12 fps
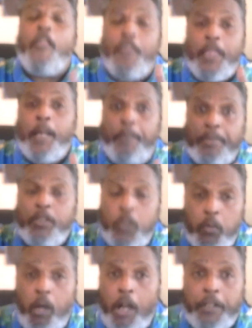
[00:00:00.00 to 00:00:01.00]
the blue
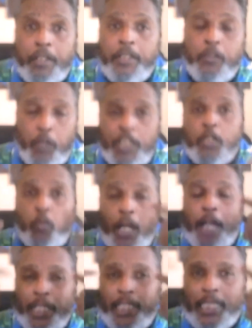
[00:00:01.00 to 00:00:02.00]
water, which is why
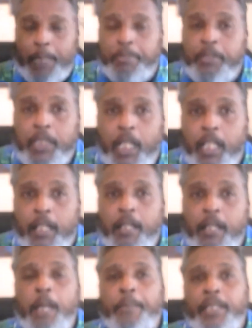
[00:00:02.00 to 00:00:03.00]
we get that blue color
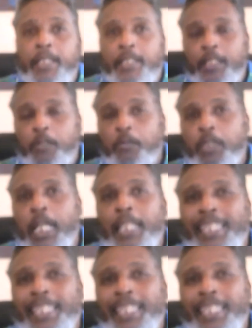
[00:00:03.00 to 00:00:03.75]
because of that,